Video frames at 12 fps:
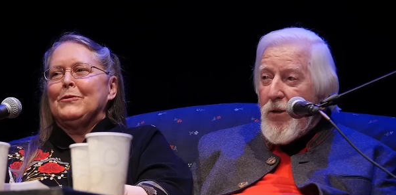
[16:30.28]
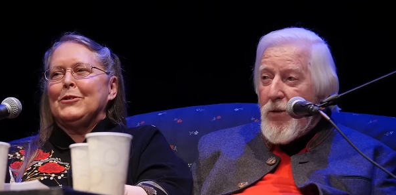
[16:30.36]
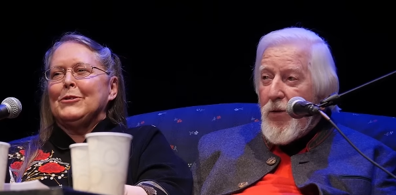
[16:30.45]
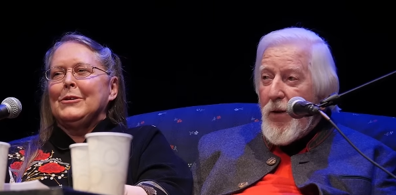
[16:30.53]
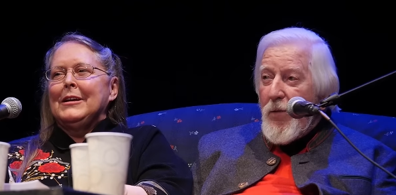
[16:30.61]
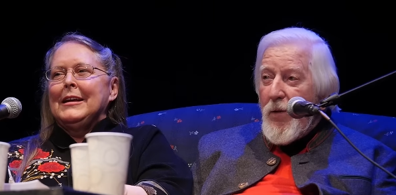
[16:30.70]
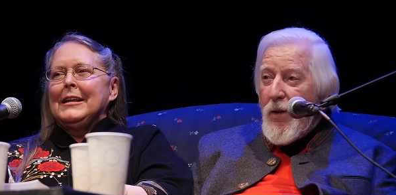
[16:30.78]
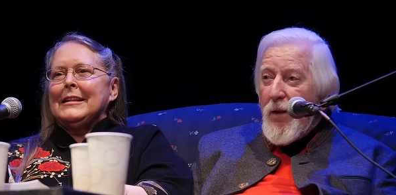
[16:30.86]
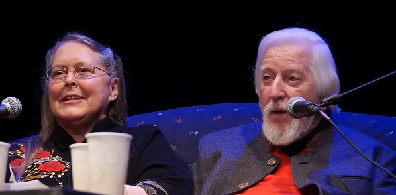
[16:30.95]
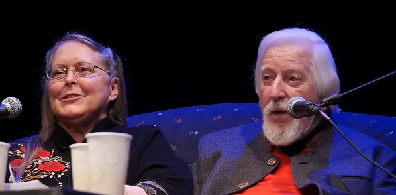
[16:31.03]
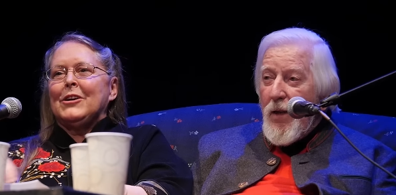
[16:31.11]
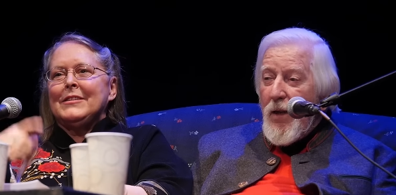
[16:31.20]
Speaker 1: I don't know if you're. Dream.
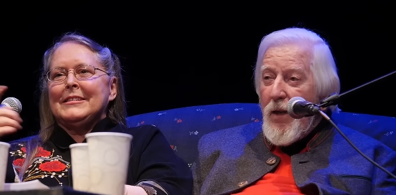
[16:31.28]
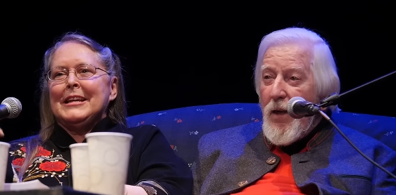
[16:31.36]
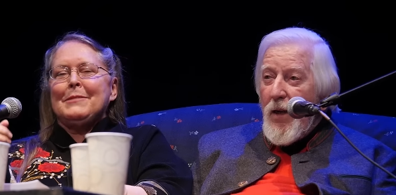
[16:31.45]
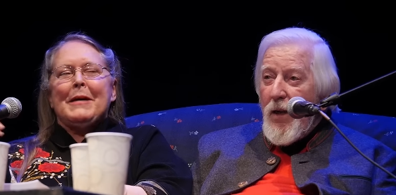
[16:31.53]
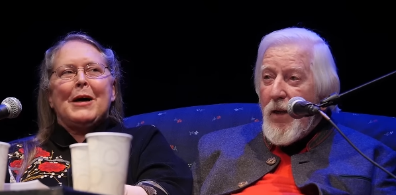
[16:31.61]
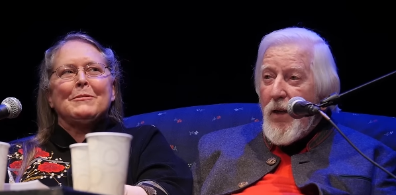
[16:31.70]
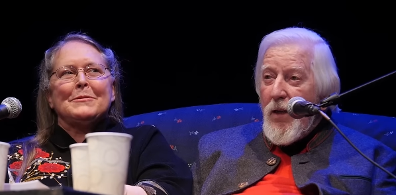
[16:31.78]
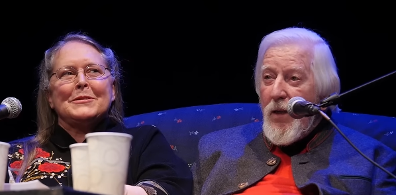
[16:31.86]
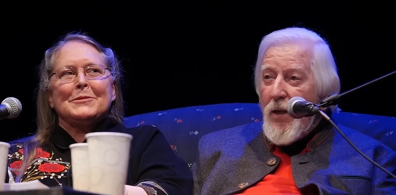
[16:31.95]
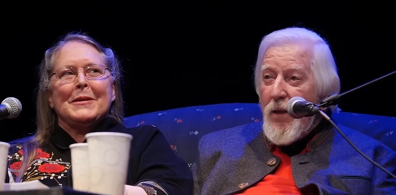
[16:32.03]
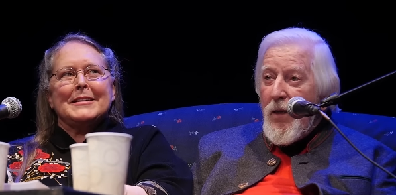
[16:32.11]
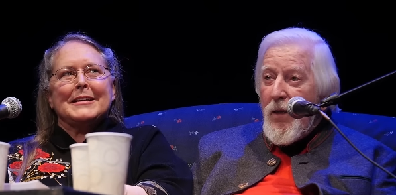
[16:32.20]
That's on the same album
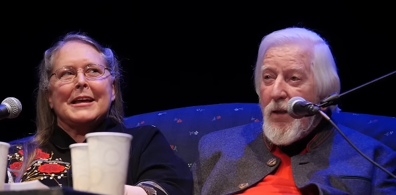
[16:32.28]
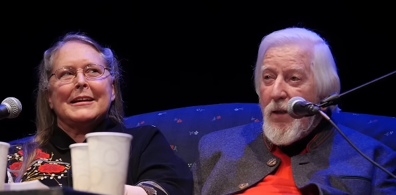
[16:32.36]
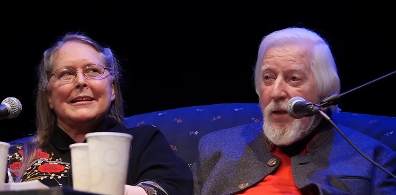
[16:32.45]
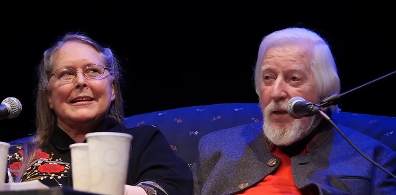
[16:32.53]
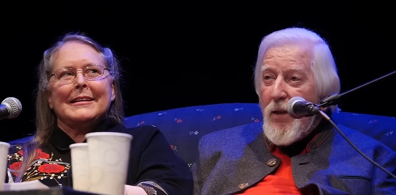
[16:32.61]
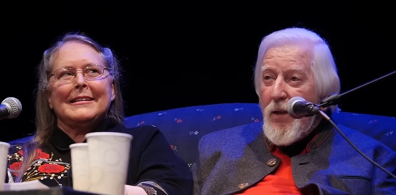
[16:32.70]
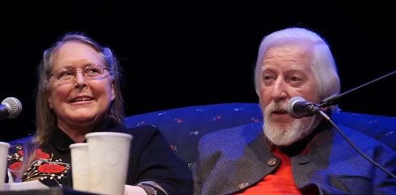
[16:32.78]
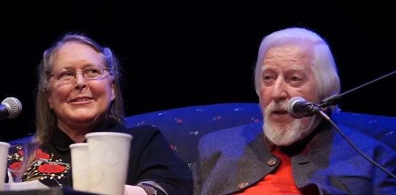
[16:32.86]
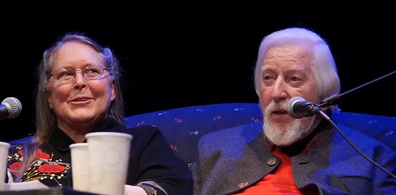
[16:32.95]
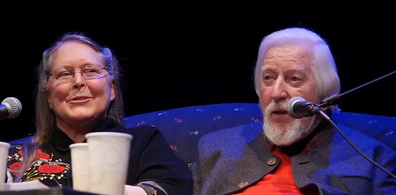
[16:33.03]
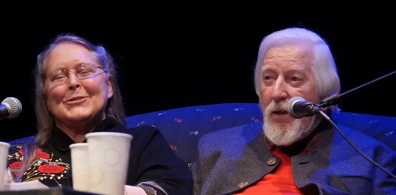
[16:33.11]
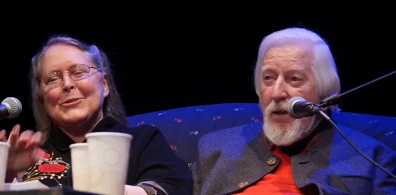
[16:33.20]
as Space Oddity, and he
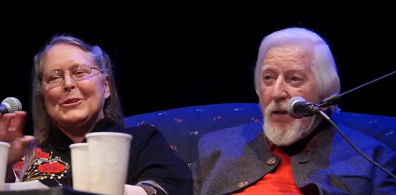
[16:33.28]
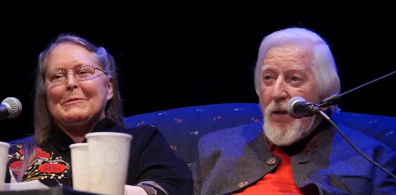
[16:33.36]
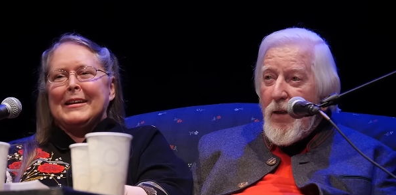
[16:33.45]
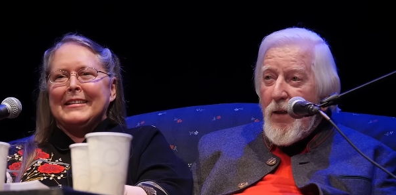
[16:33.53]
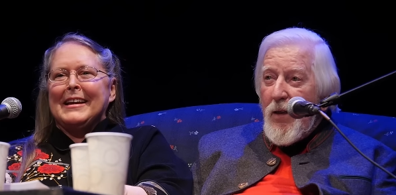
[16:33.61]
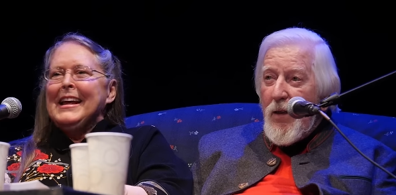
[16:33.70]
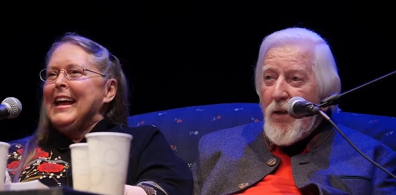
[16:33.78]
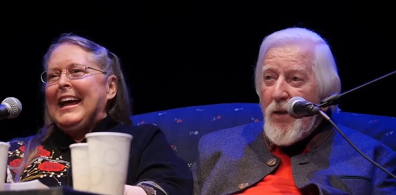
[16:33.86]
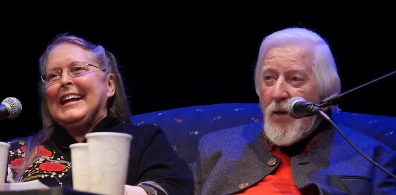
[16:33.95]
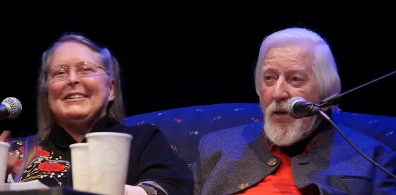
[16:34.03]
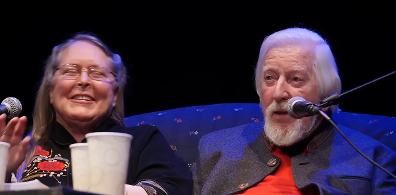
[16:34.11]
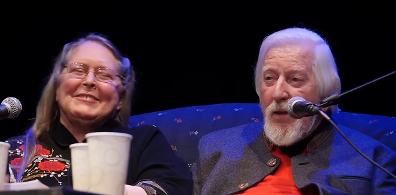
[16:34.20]
told us all about that.
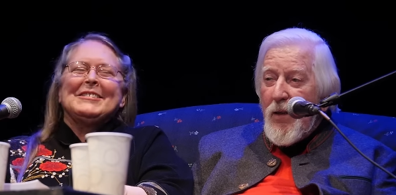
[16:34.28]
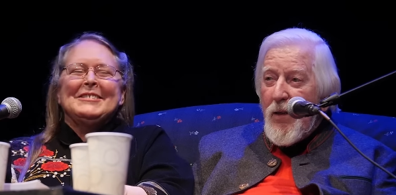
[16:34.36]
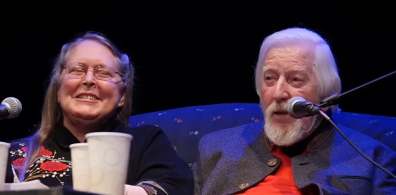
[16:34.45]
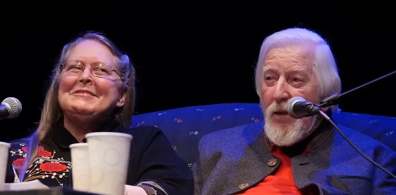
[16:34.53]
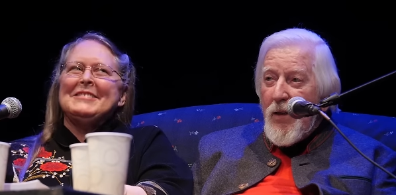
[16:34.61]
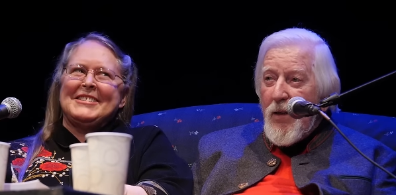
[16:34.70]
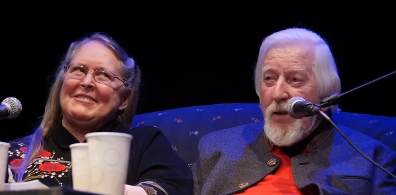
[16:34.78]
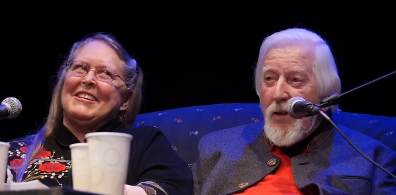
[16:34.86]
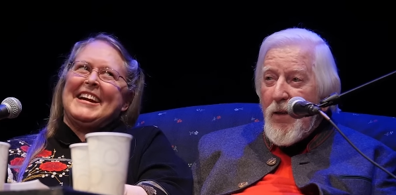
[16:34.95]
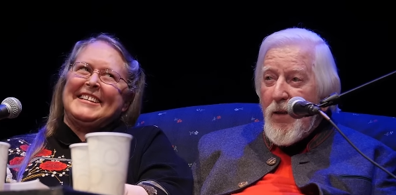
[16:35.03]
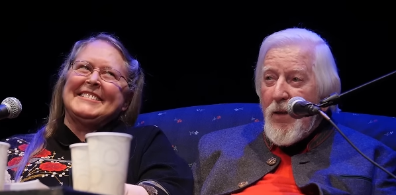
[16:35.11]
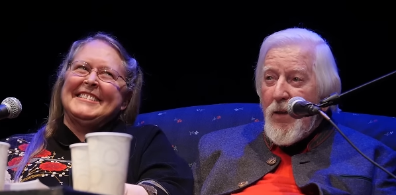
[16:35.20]
Anyway, he was great.